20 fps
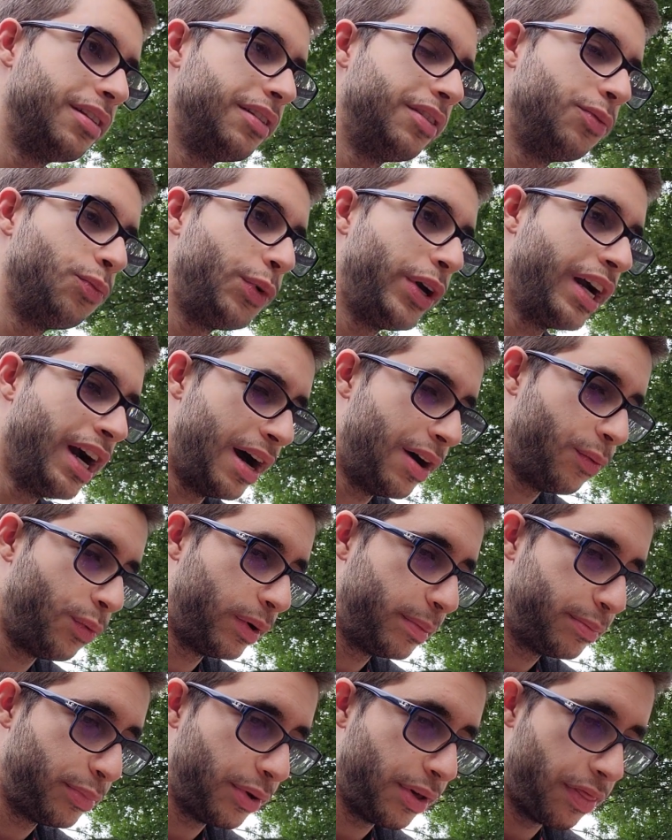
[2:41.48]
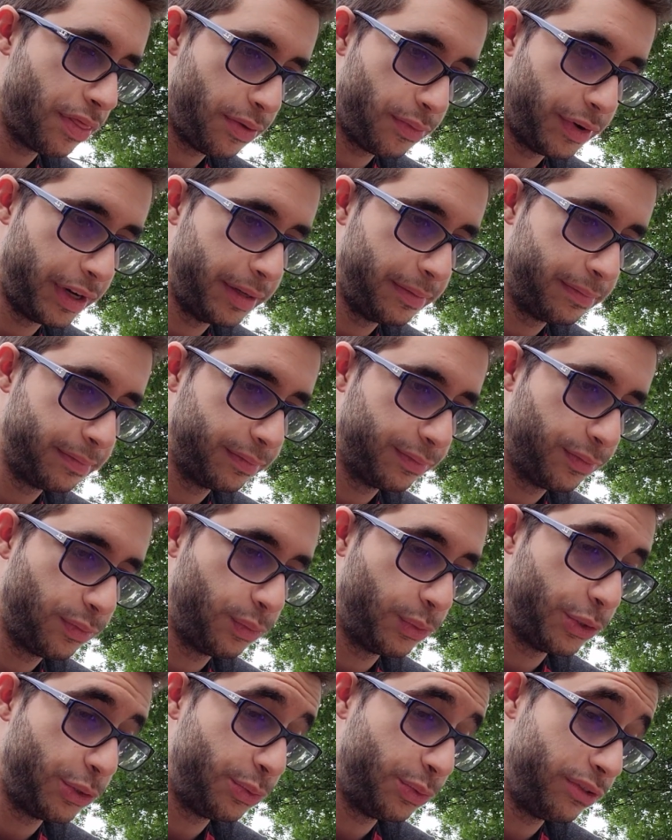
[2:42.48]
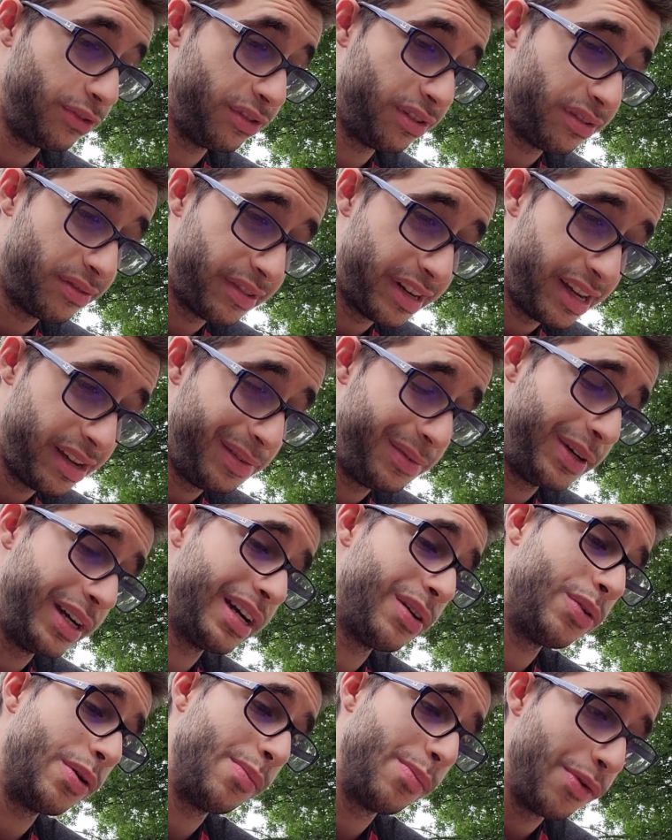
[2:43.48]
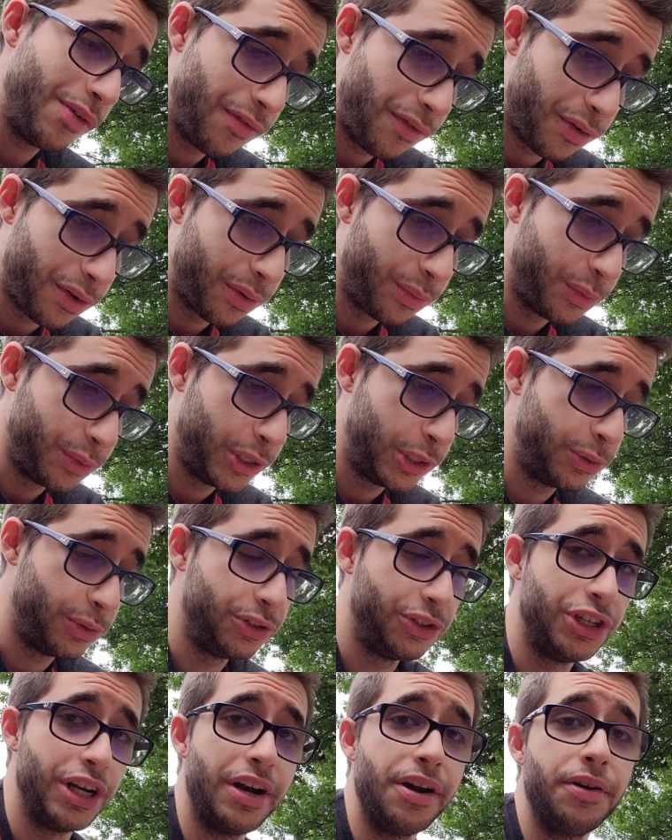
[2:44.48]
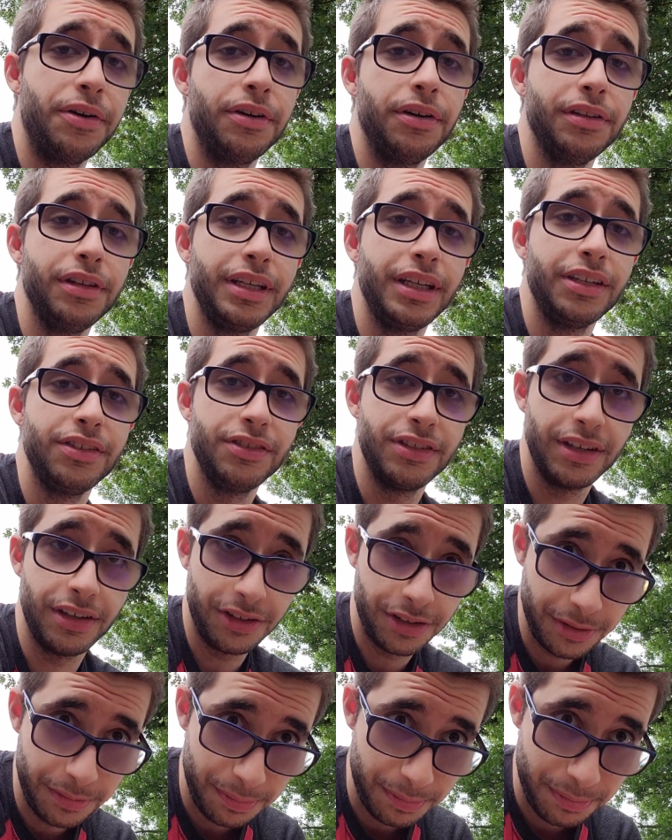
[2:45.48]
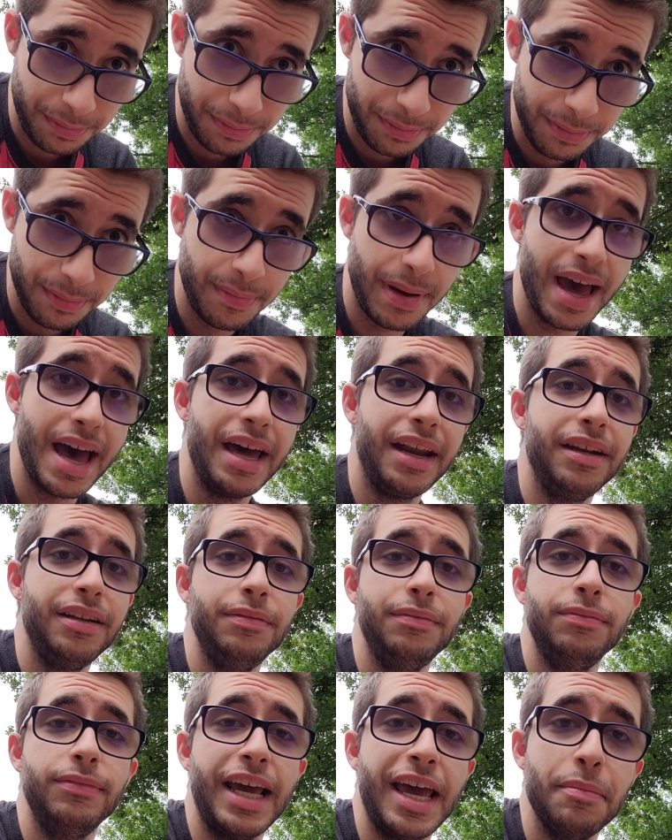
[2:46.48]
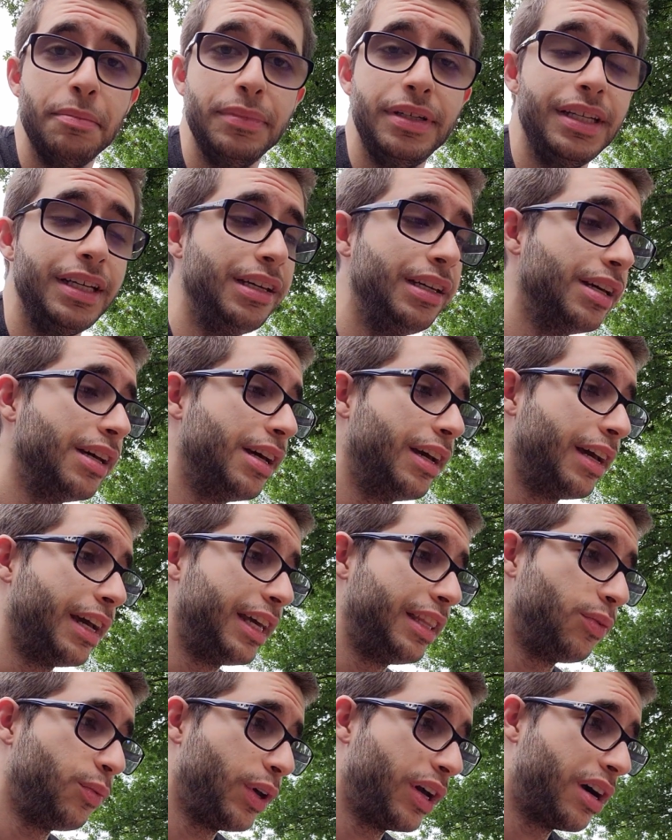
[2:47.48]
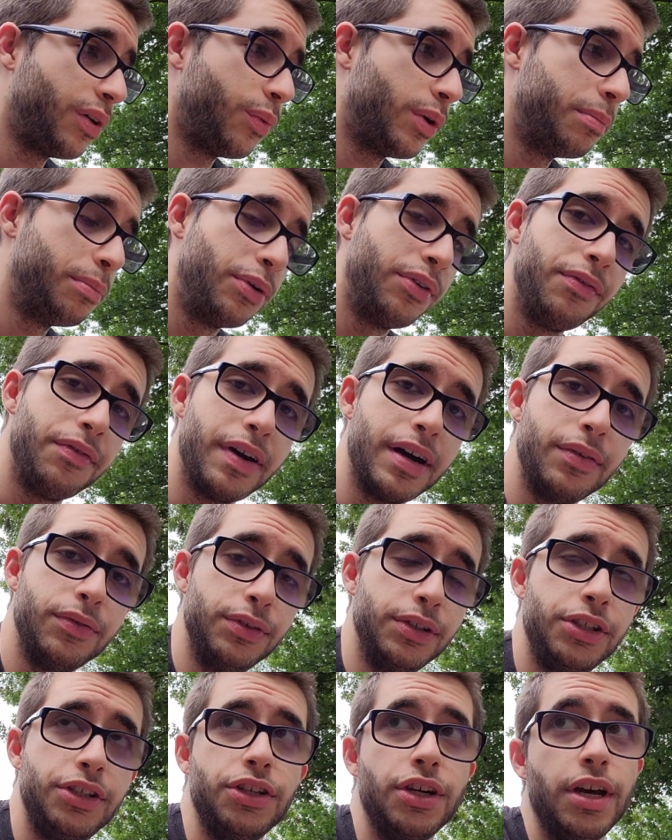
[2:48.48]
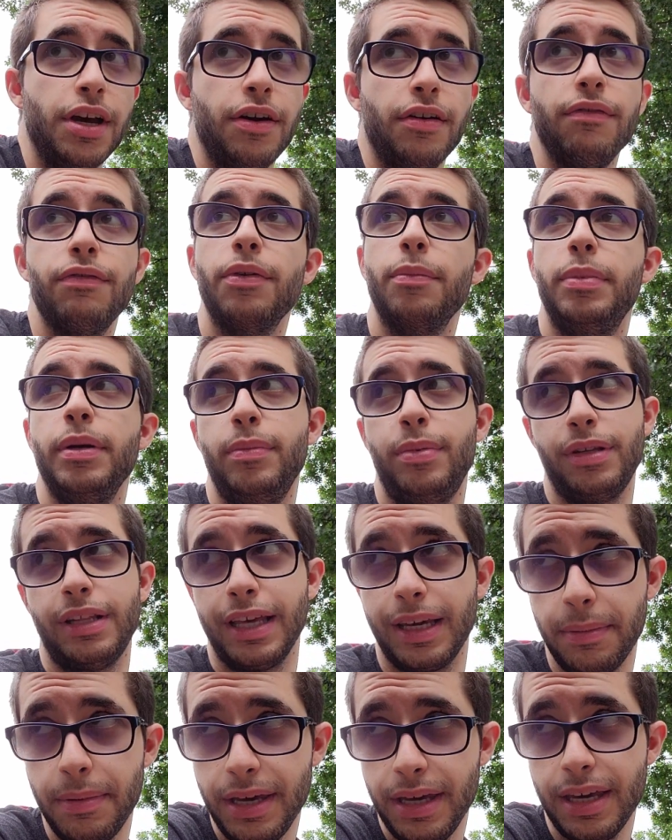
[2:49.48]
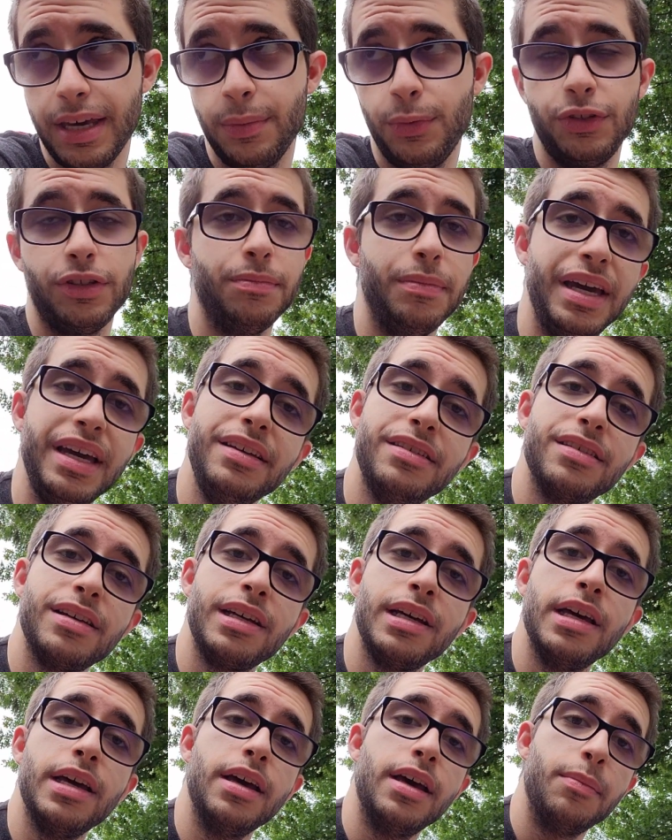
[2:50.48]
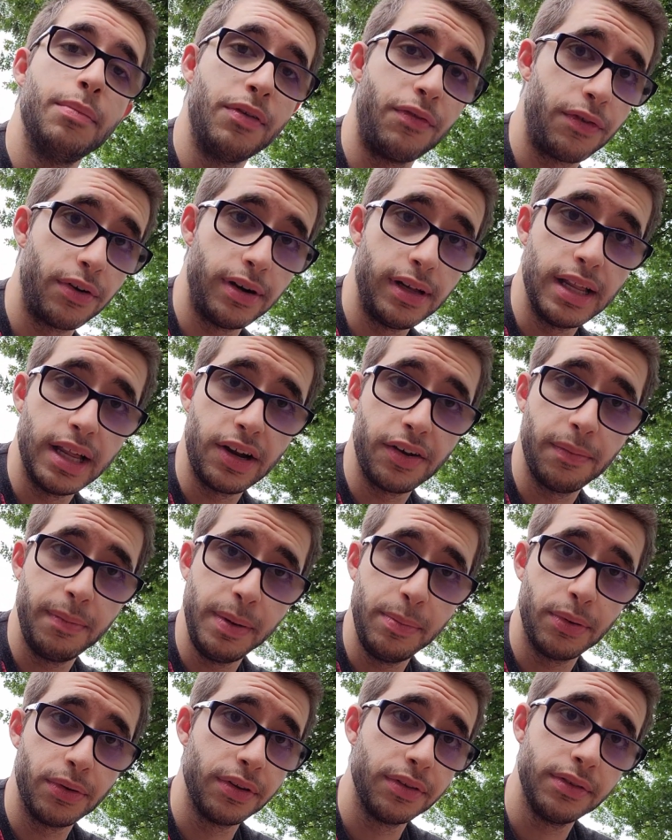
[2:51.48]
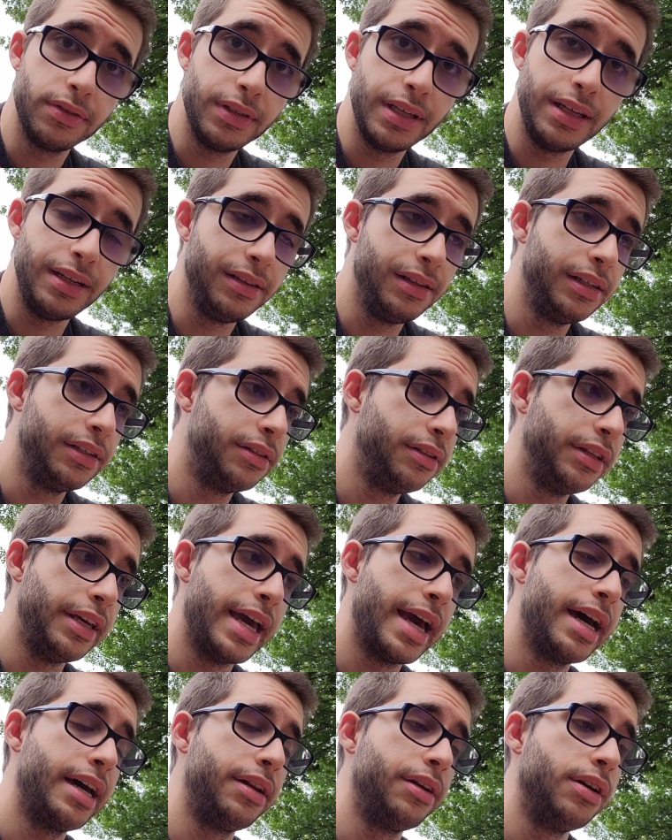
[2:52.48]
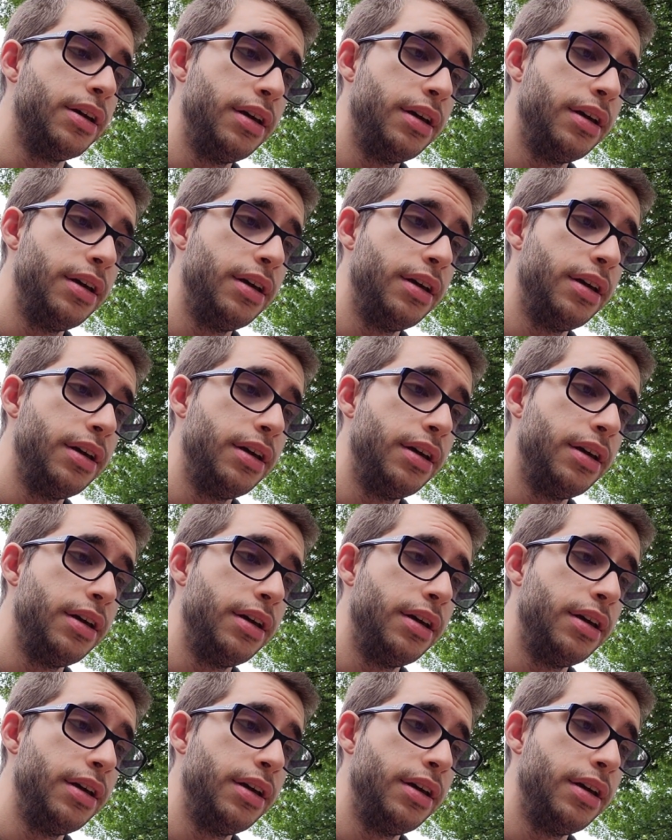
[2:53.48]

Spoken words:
we got 1.3, which was alright. We got 1.4, which was generally considered bad and empty. And then we got 1.5, which for people like me, it was amazing. But for a lot of people, it literally had